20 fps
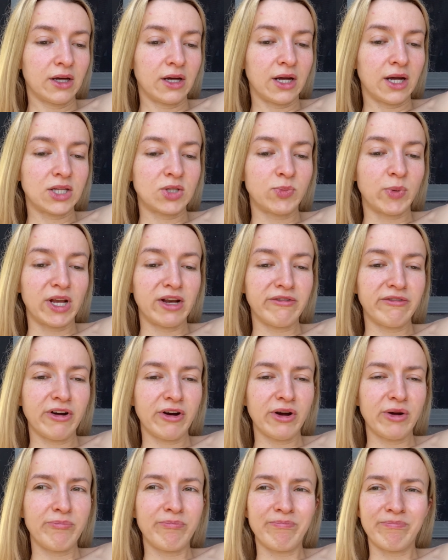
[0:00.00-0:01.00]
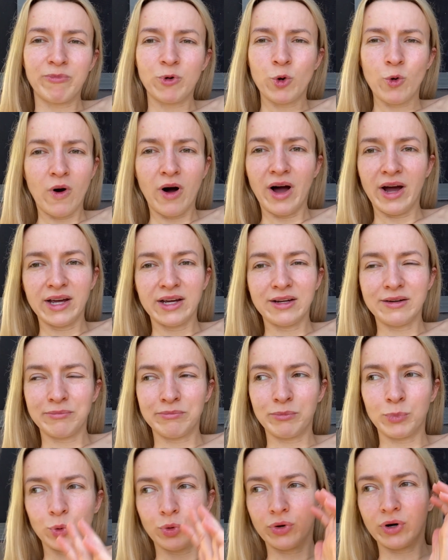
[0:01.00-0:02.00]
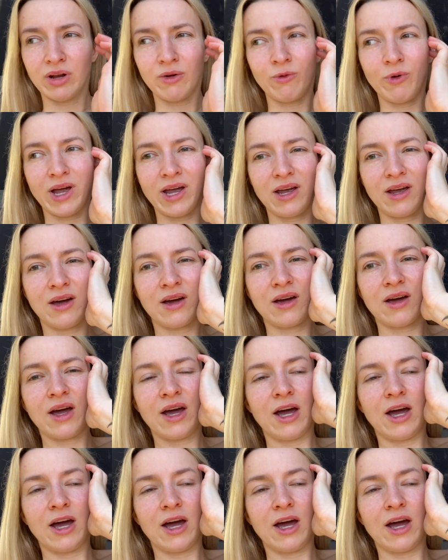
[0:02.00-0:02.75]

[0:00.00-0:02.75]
It's been a very quiet, boring week.